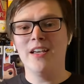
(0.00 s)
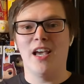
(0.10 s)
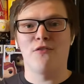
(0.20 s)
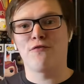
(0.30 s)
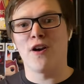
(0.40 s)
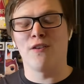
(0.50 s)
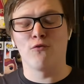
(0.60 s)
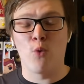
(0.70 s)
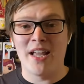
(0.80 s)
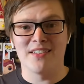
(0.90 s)
in front of
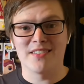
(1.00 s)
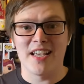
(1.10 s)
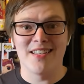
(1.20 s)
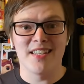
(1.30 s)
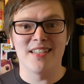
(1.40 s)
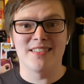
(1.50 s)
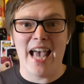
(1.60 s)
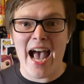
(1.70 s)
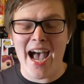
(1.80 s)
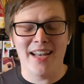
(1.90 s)
Gwen Stacy's
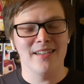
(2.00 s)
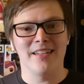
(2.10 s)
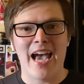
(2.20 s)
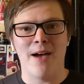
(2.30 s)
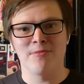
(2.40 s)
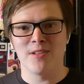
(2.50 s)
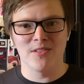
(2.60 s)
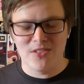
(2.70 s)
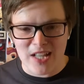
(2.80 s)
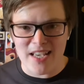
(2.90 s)
dad, Captain
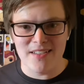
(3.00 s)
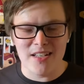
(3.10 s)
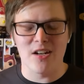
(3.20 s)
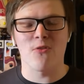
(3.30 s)
Stacy.